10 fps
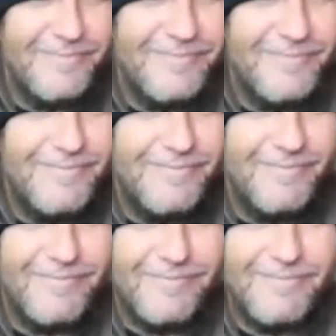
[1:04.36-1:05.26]

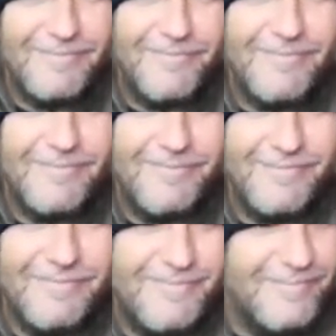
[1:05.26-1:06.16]

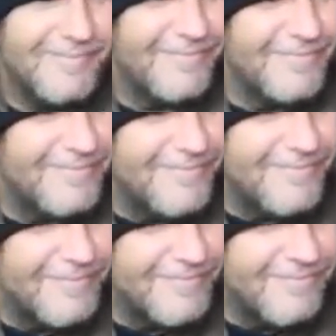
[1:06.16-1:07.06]

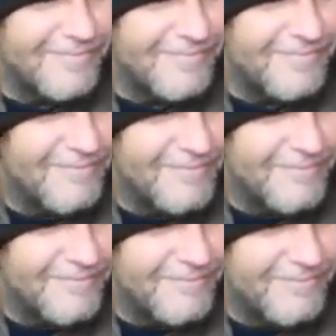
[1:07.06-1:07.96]

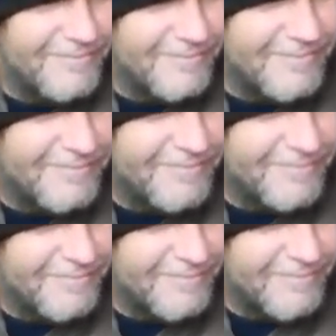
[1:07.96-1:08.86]

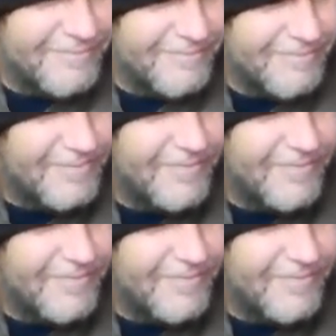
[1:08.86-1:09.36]
[no speech]